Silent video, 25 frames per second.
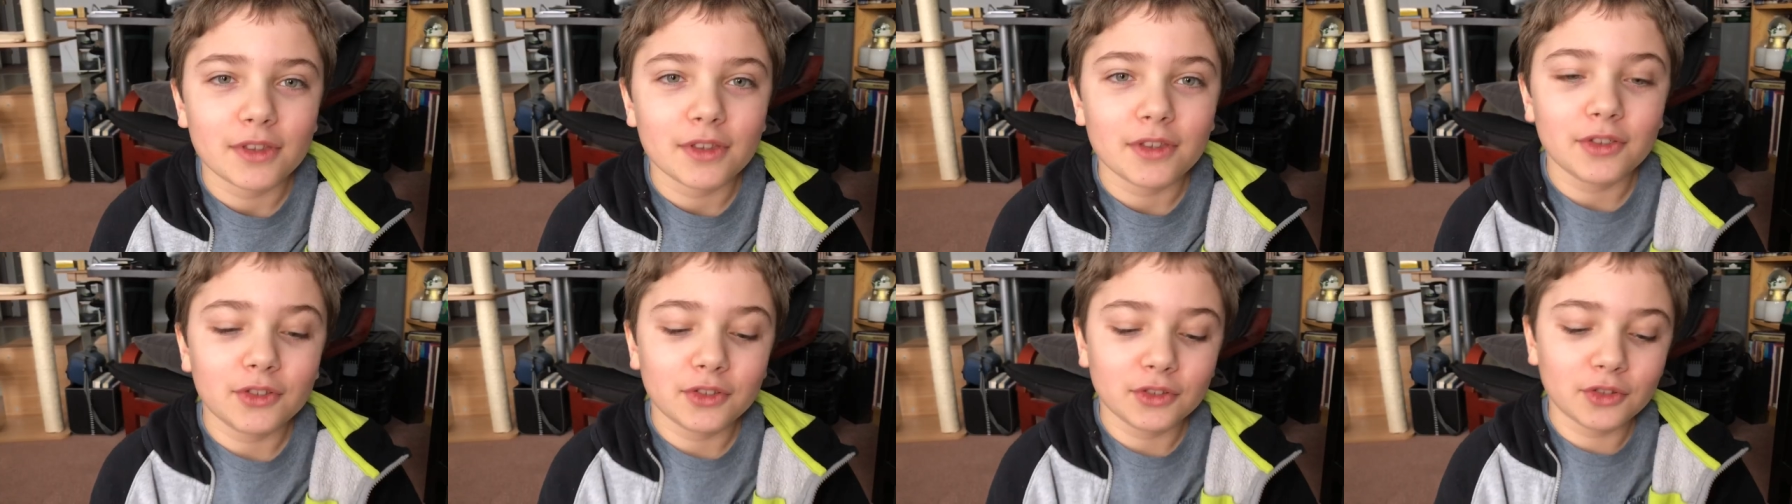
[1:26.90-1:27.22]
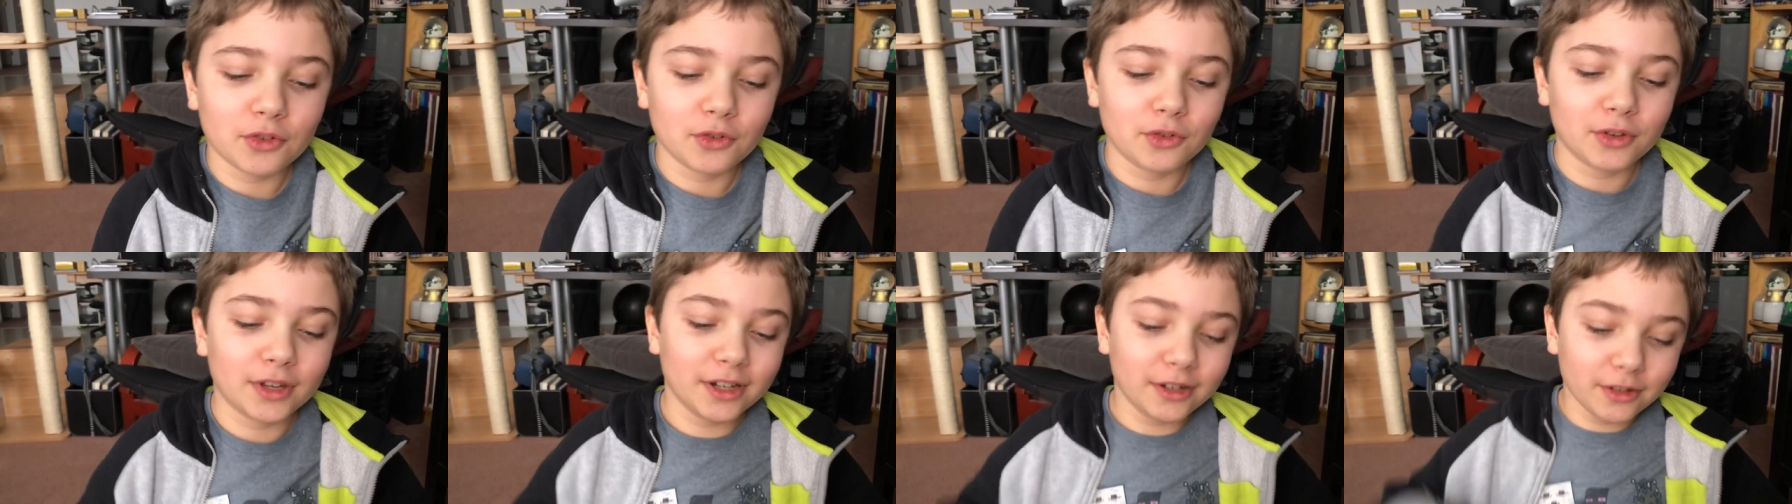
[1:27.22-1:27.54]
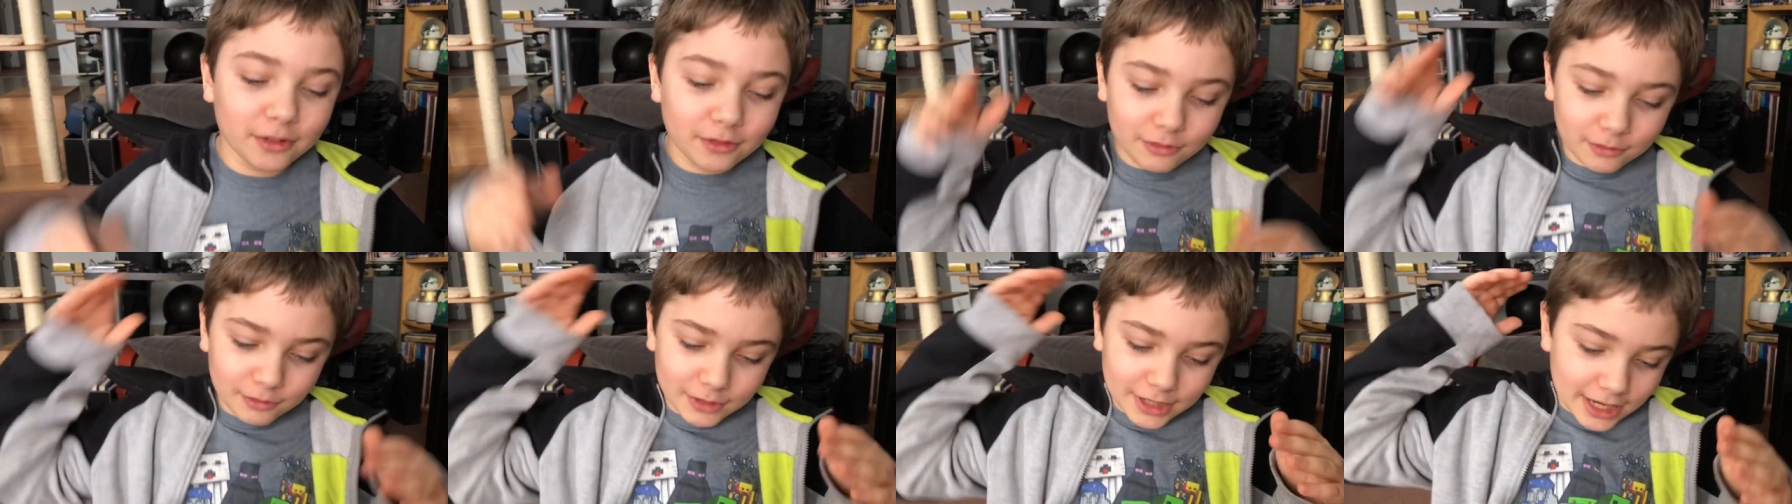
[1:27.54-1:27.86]
So
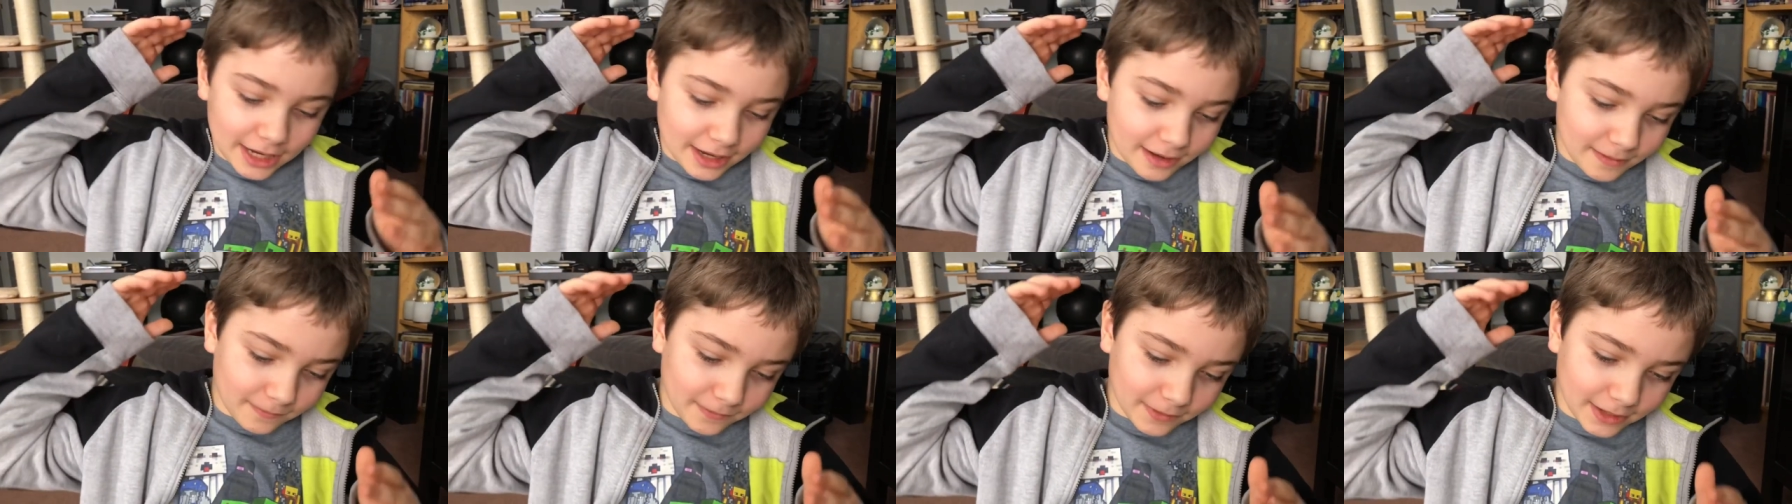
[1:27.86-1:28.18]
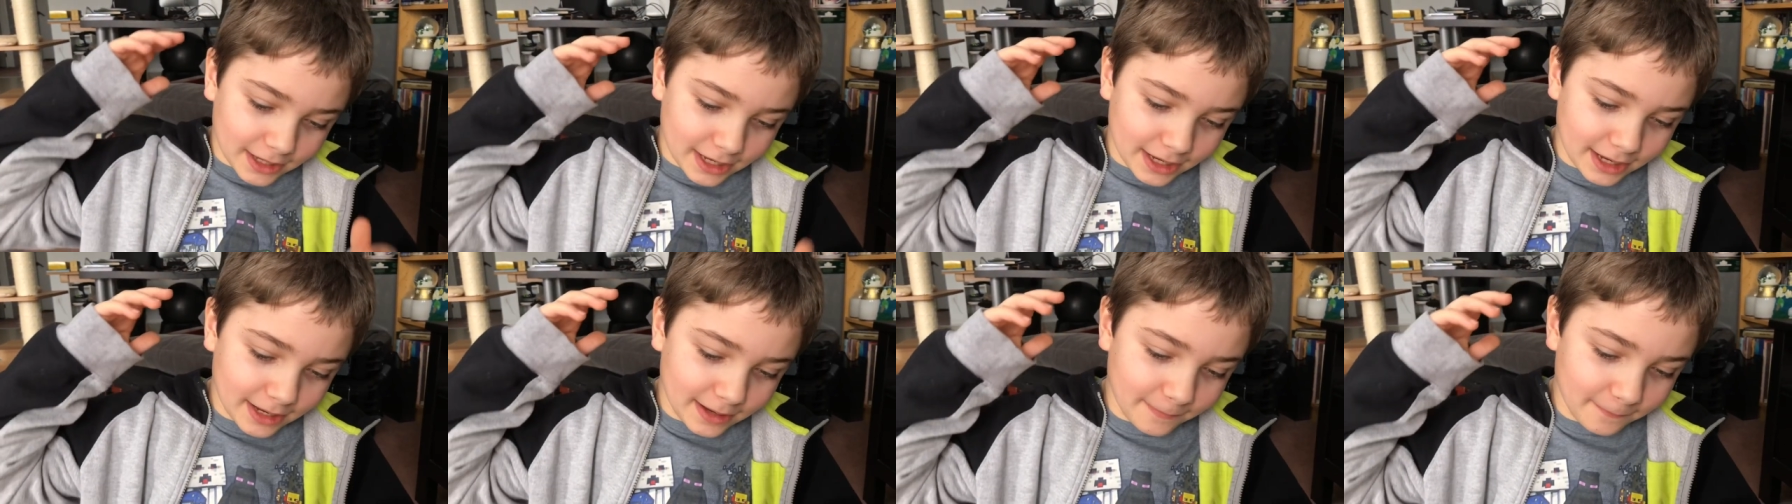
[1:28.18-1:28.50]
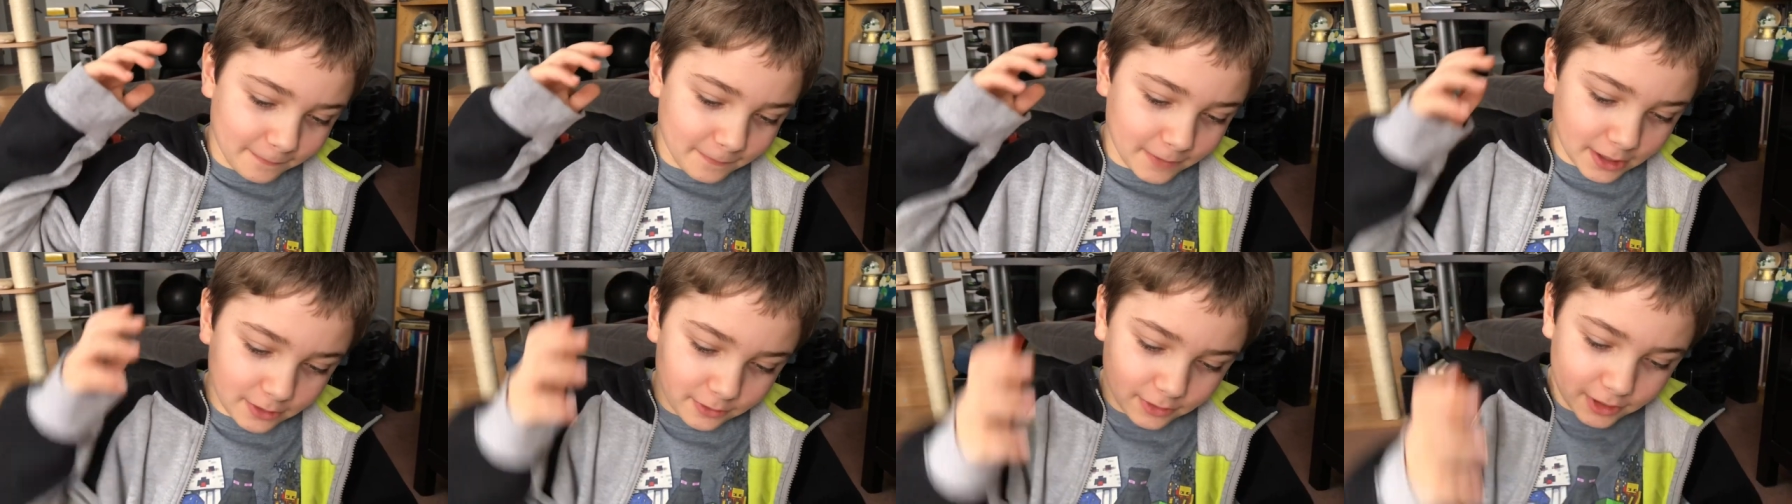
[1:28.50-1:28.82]
here we have a
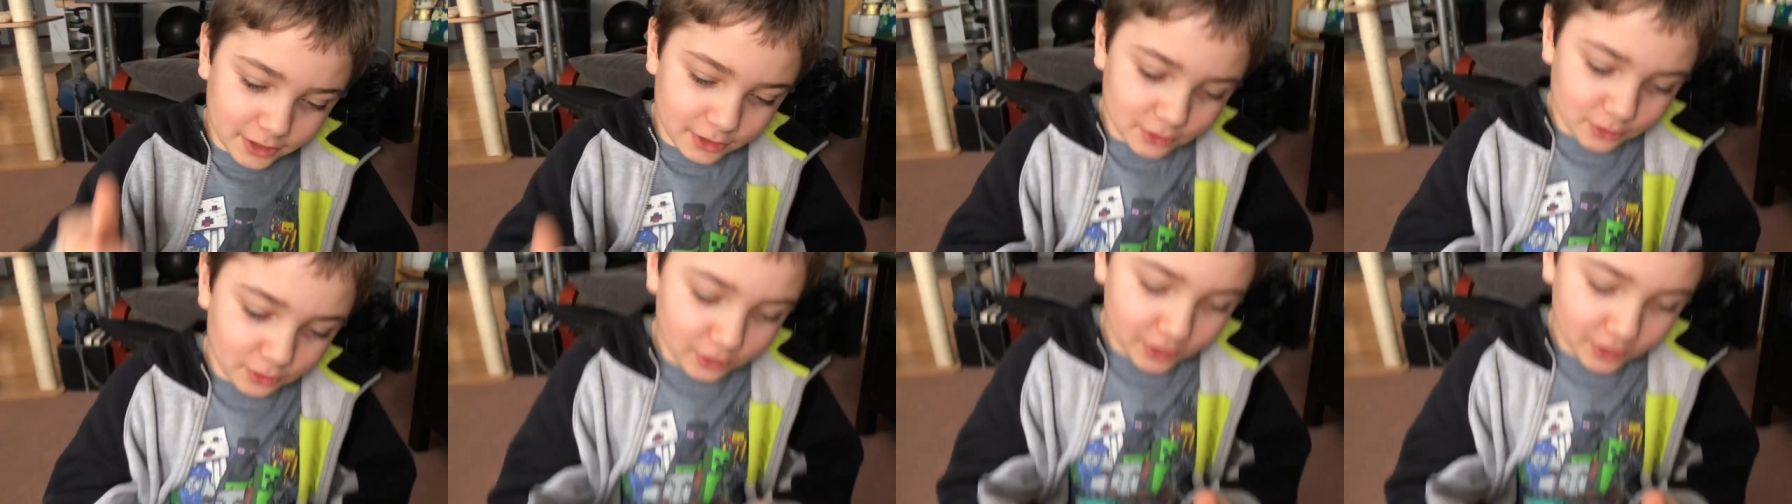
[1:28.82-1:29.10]
very dirty